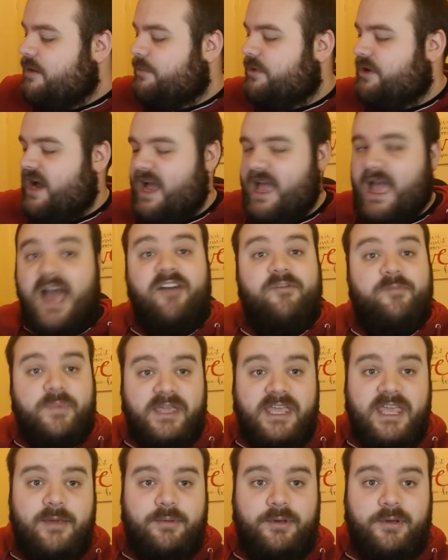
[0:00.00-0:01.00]
But I have
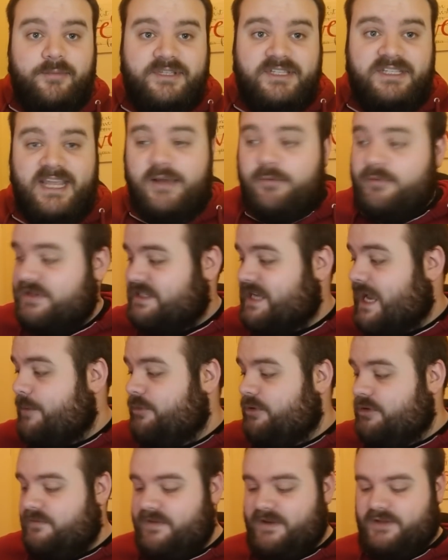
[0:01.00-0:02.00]
been keeping up to date with
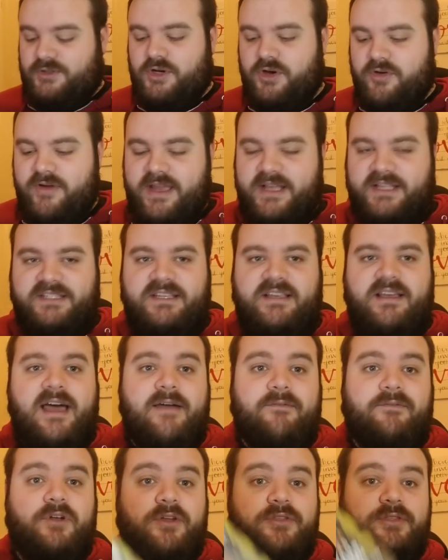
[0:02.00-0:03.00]
Time Lord Victorious.
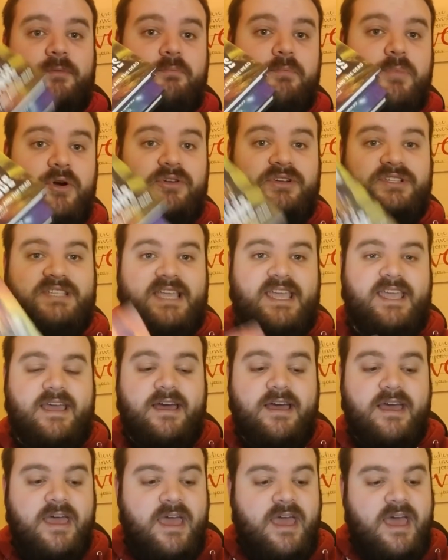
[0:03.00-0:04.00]
I've got the books
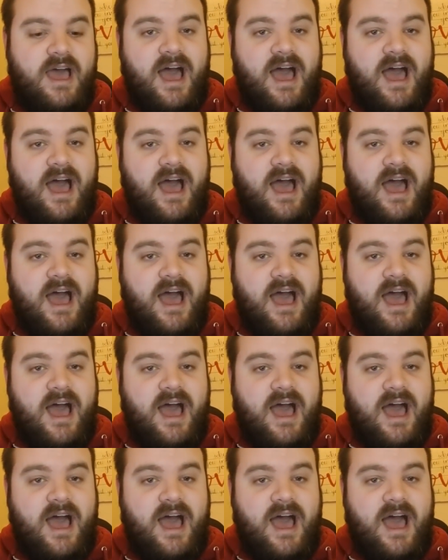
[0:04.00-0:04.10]
here.